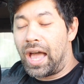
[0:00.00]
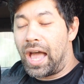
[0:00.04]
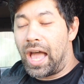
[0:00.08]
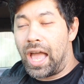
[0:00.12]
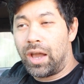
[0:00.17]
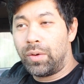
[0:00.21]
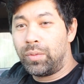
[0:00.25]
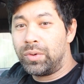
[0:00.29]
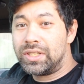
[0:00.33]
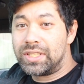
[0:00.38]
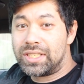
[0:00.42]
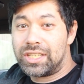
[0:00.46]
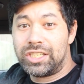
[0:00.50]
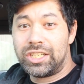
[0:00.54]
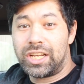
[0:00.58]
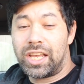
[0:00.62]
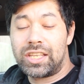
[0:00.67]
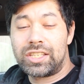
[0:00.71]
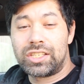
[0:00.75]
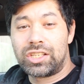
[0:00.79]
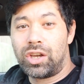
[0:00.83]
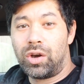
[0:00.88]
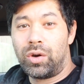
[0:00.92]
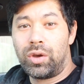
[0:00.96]
I would
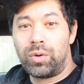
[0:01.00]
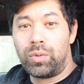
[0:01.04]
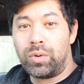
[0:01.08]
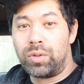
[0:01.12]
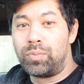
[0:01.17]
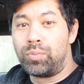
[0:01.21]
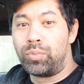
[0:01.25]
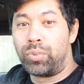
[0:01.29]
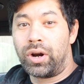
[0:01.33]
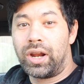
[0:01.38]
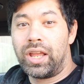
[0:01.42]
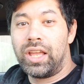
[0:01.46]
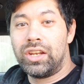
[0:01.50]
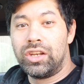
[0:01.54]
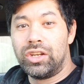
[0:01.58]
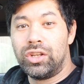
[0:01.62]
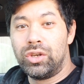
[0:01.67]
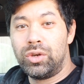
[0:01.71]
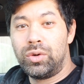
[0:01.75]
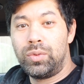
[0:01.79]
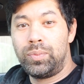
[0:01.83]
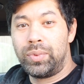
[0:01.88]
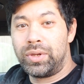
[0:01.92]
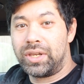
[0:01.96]
suggest going with brand
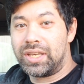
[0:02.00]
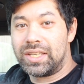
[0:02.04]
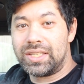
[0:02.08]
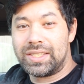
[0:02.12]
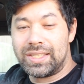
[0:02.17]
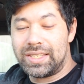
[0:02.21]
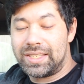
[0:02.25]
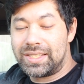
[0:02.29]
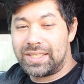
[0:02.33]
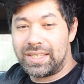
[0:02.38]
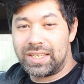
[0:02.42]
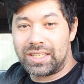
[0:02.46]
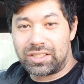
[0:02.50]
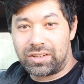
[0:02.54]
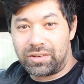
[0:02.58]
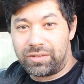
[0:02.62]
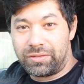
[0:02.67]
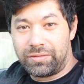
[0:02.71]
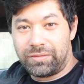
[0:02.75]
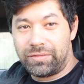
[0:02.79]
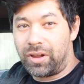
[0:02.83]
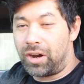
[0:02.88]
new because these things are